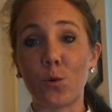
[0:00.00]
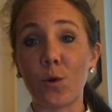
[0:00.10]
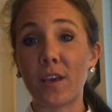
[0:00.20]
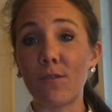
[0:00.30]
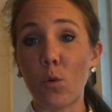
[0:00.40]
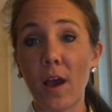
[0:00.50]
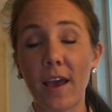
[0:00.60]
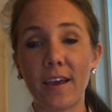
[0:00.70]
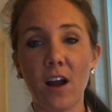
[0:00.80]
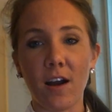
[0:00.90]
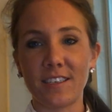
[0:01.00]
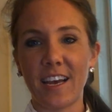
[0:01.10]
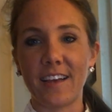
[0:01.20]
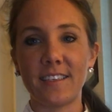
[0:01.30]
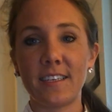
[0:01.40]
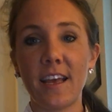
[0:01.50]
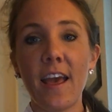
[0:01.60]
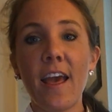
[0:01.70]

or giveaway contest